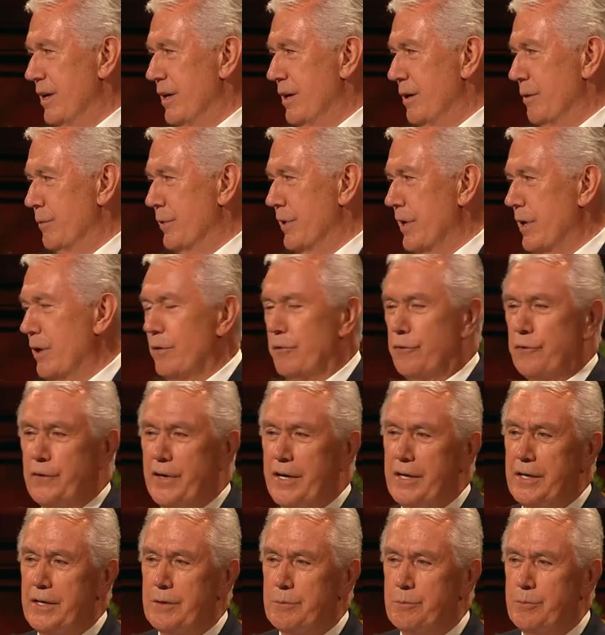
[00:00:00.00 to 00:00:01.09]
When our
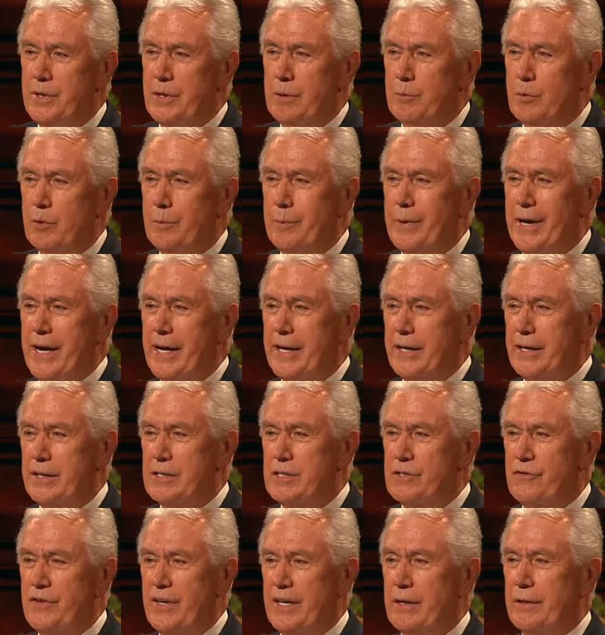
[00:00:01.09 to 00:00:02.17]
friend Bilbo
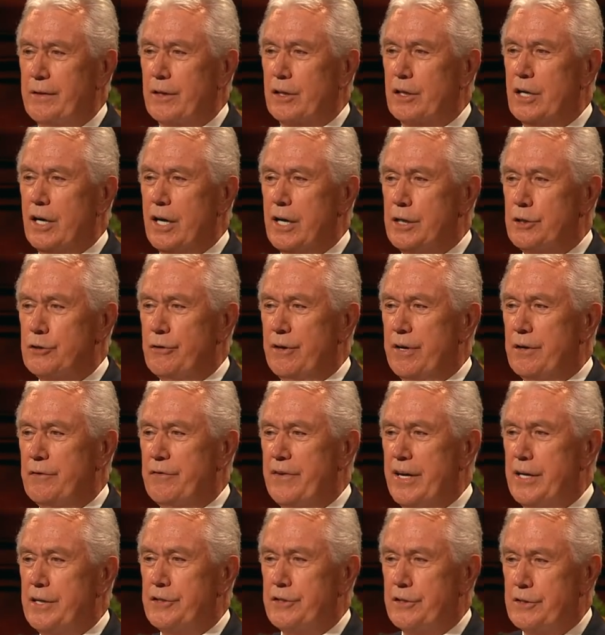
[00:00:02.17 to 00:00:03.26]
Baggins felt the call to
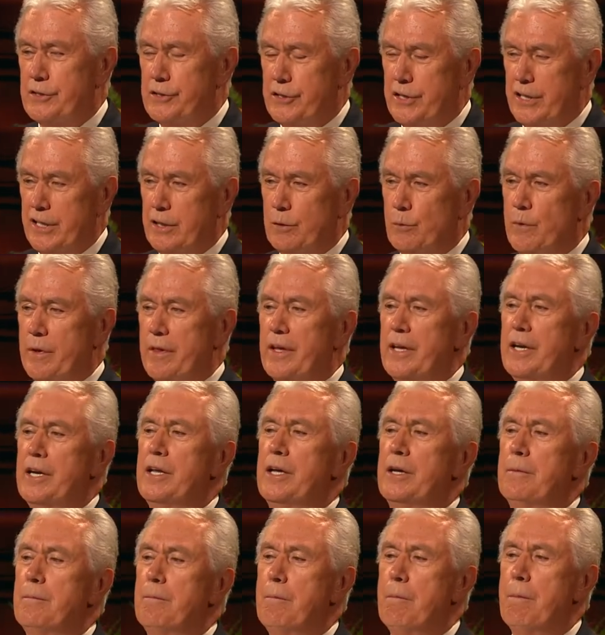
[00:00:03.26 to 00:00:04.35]
adventure stir within
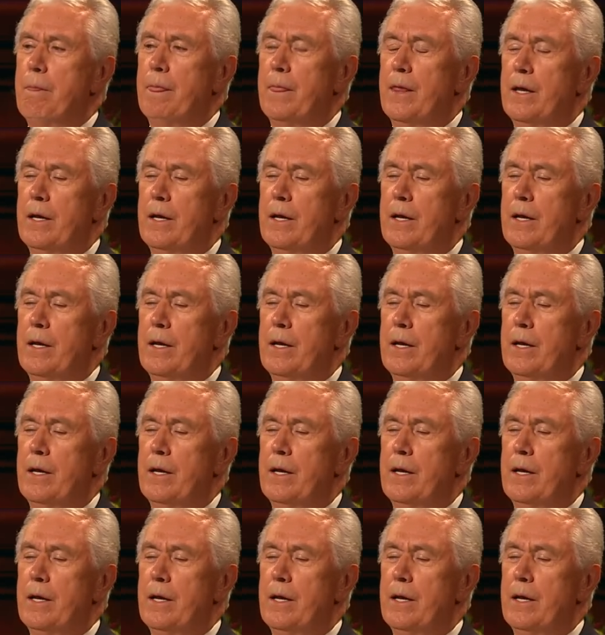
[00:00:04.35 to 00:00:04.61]
him,